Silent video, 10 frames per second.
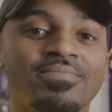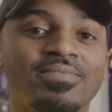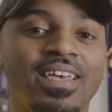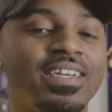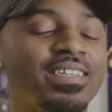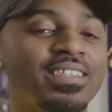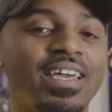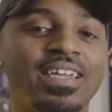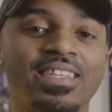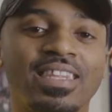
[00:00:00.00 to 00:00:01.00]

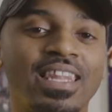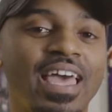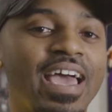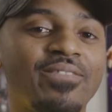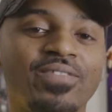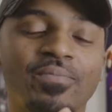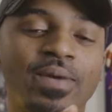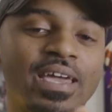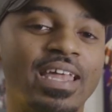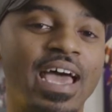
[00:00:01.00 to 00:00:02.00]
They laugh the
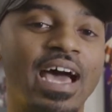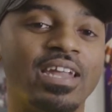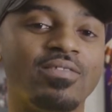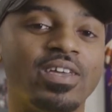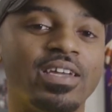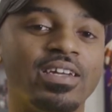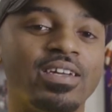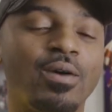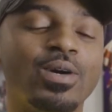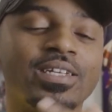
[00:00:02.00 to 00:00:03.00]
man out of there.
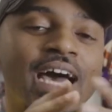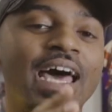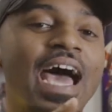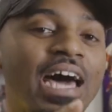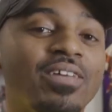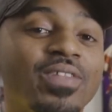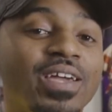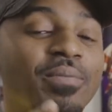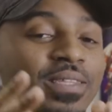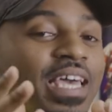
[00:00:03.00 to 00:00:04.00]
Well, not out of
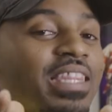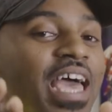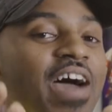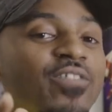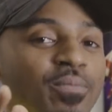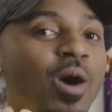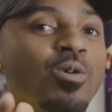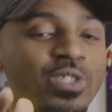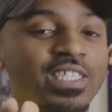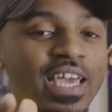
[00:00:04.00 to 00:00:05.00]
there, but they laugh him
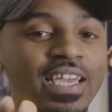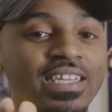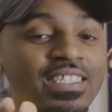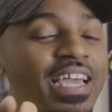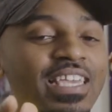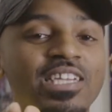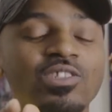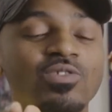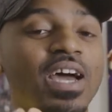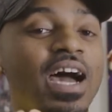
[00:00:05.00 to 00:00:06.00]
on stage. I kid
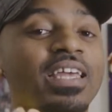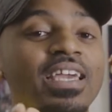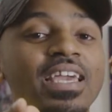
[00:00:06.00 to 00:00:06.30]
you not.